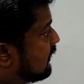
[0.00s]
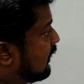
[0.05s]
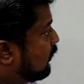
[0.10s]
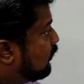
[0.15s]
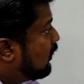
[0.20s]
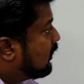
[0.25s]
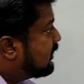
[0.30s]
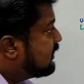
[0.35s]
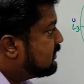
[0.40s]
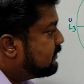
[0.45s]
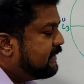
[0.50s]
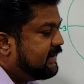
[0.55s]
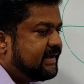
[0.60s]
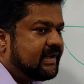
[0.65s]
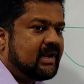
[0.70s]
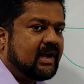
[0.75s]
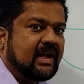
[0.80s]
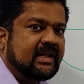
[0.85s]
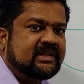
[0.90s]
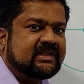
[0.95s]
Now what is
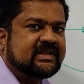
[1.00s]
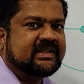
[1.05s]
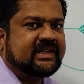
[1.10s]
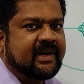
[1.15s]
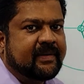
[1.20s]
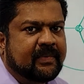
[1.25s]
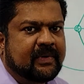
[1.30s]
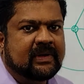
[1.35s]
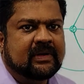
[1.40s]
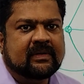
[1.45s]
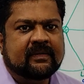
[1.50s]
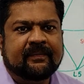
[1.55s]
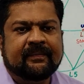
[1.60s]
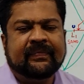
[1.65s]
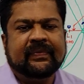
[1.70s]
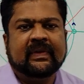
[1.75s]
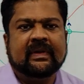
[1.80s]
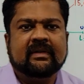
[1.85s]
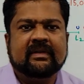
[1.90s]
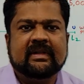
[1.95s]
meaning unstable?
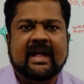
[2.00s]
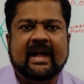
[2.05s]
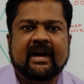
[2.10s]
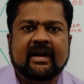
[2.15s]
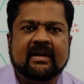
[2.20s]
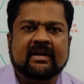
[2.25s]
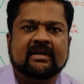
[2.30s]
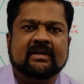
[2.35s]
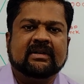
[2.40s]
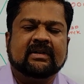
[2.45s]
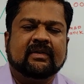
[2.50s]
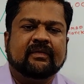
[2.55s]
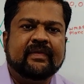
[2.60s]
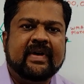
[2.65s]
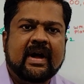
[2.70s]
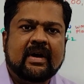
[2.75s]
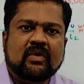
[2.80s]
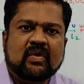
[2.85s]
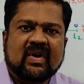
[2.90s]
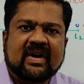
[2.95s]
That
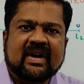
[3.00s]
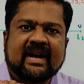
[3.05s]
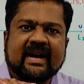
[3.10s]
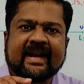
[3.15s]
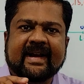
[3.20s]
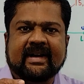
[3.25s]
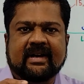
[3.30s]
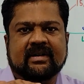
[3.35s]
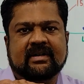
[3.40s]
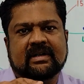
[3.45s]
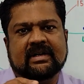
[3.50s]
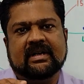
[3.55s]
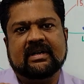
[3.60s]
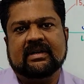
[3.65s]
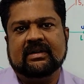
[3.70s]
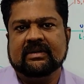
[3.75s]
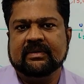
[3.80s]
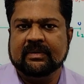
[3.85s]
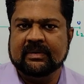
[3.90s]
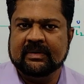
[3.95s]
we have to correct
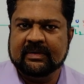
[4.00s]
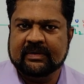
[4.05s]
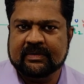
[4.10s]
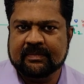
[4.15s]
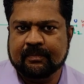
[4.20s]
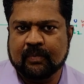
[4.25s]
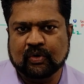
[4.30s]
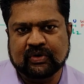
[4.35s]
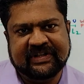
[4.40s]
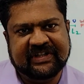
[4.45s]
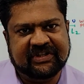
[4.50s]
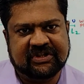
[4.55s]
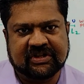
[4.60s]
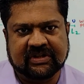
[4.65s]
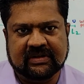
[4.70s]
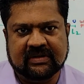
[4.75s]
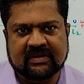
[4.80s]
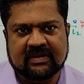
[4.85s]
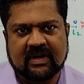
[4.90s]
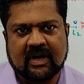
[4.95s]
the
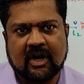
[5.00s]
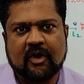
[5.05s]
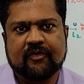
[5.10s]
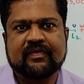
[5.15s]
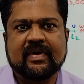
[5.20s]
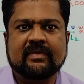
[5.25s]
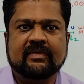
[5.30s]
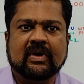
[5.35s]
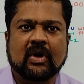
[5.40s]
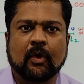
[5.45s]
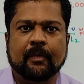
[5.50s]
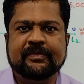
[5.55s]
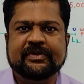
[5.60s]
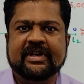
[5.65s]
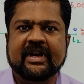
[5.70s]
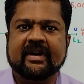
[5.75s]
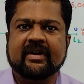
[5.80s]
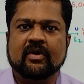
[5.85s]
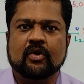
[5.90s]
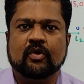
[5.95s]
position of our
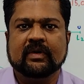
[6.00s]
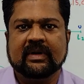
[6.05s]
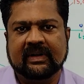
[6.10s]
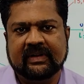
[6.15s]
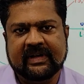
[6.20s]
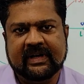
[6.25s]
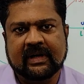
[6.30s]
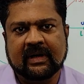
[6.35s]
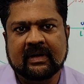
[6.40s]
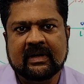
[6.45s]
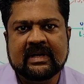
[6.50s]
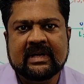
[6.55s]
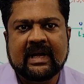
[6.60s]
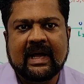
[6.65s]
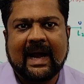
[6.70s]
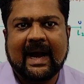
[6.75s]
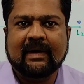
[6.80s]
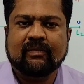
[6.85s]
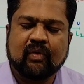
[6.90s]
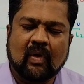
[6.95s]
object over there,
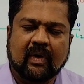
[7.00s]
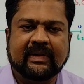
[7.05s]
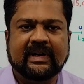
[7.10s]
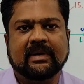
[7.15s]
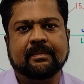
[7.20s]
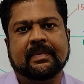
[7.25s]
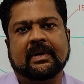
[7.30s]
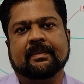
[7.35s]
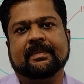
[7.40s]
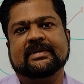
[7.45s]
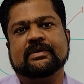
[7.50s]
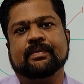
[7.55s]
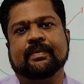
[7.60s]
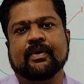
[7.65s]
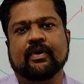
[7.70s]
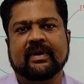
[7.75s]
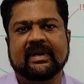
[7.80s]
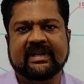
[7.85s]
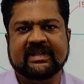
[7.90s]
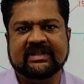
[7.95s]
and for that purpose
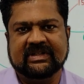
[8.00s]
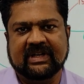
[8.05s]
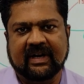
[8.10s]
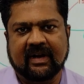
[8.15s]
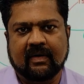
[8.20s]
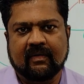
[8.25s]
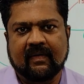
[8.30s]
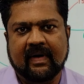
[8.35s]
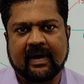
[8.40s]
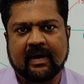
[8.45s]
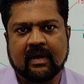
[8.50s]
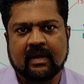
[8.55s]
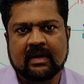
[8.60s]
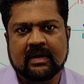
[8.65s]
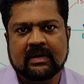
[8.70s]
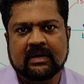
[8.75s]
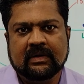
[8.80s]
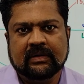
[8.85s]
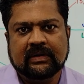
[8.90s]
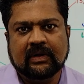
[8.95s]
fuel is required.
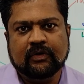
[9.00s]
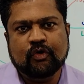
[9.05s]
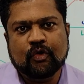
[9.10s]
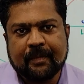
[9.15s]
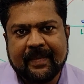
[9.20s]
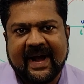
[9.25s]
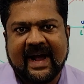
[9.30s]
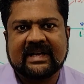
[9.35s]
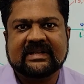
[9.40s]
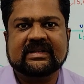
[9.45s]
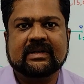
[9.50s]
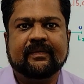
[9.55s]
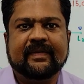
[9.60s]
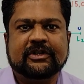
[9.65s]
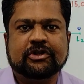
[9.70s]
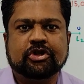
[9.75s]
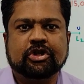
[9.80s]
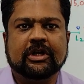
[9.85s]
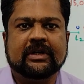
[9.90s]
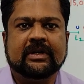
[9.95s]
Now you may ask
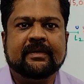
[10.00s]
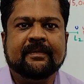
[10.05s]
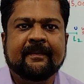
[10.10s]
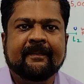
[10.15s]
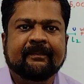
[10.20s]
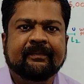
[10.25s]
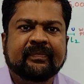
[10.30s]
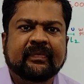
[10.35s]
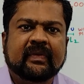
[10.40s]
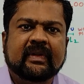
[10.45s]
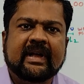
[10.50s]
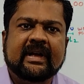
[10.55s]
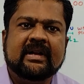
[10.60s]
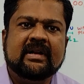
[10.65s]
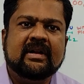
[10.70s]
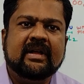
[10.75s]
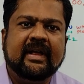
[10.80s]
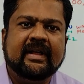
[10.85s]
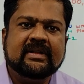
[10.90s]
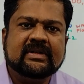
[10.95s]
question,
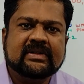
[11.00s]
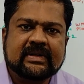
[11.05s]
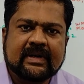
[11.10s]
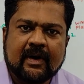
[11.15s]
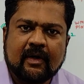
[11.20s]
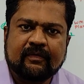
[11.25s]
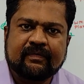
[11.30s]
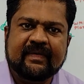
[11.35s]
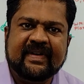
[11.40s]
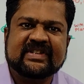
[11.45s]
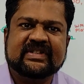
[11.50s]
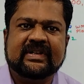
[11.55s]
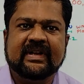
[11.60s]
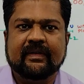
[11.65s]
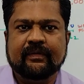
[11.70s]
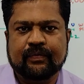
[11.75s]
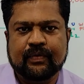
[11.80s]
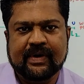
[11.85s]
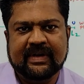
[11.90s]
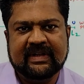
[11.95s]
then instead of
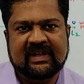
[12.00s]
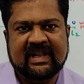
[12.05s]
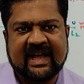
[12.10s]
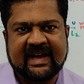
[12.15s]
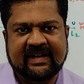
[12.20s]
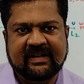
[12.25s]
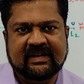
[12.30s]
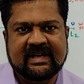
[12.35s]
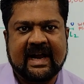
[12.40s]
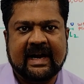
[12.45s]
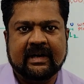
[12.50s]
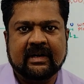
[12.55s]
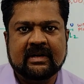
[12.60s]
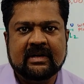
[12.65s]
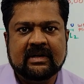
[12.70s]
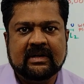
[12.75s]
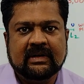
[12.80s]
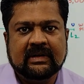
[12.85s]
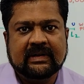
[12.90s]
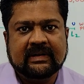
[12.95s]
wasting fuel like
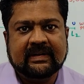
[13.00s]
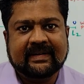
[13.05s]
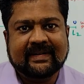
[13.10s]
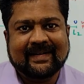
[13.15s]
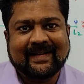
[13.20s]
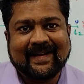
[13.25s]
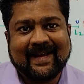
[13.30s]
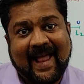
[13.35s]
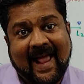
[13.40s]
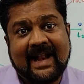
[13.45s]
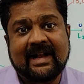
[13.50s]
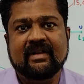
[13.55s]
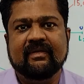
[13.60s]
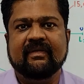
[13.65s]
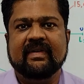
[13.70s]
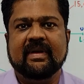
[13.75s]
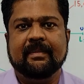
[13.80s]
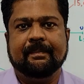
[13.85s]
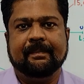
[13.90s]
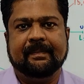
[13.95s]
that,
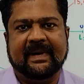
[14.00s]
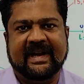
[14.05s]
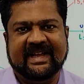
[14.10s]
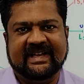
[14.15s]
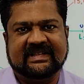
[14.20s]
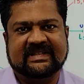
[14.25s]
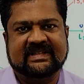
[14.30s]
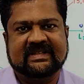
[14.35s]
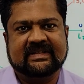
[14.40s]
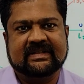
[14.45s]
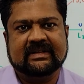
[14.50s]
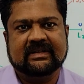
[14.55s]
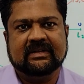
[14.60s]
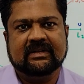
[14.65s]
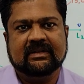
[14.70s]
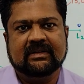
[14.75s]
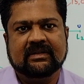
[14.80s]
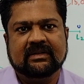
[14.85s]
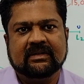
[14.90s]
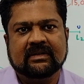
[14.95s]
can we
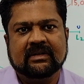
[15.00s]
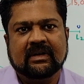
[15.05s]
place